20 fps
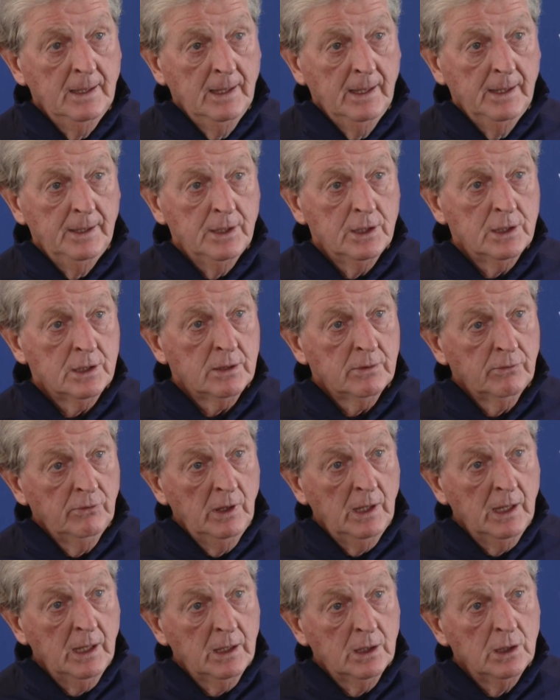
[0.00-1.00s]
and has
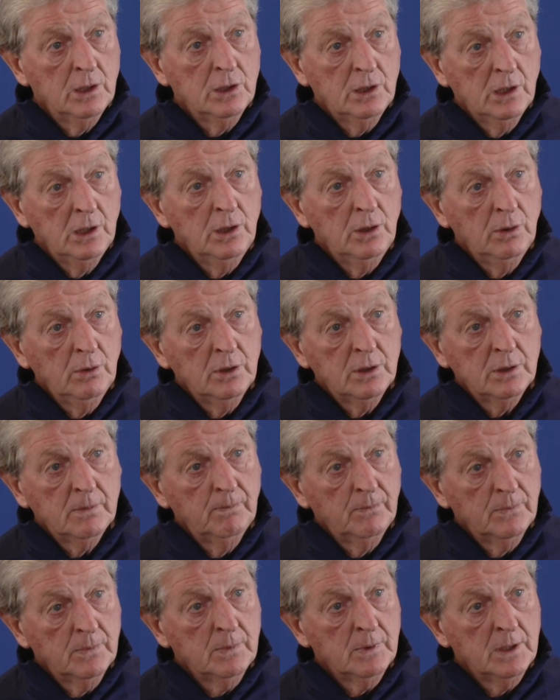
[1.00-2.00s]
really
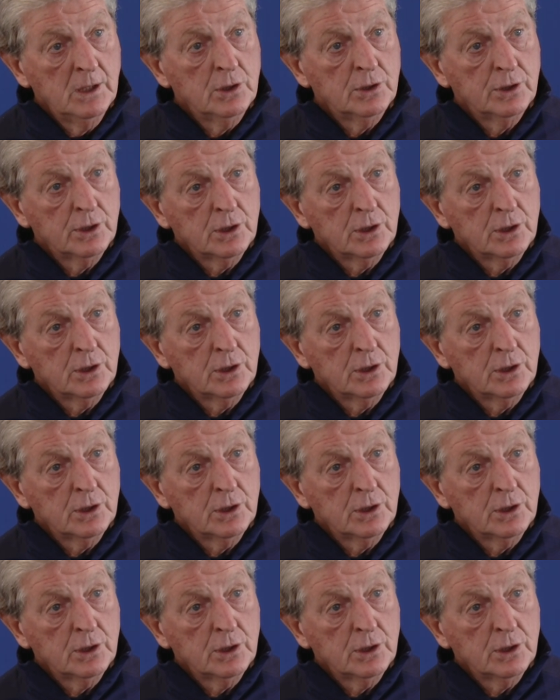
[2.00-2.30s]
continued since